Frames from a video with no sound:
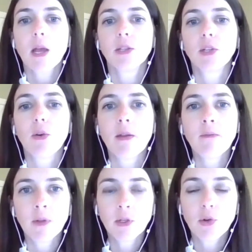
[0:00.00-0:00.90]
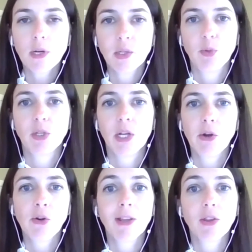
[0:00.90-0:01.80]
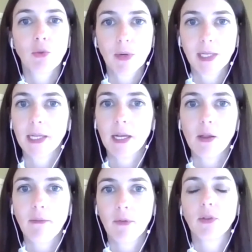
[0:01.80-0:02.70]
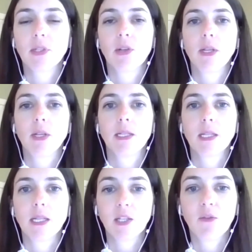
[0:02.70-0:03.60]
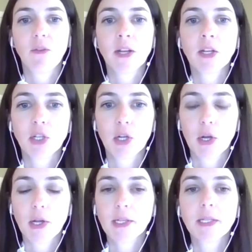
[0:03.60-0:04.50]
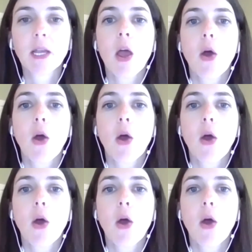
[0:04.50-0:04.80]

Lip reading: So inventories, particularly at the retail level, so these finished goods,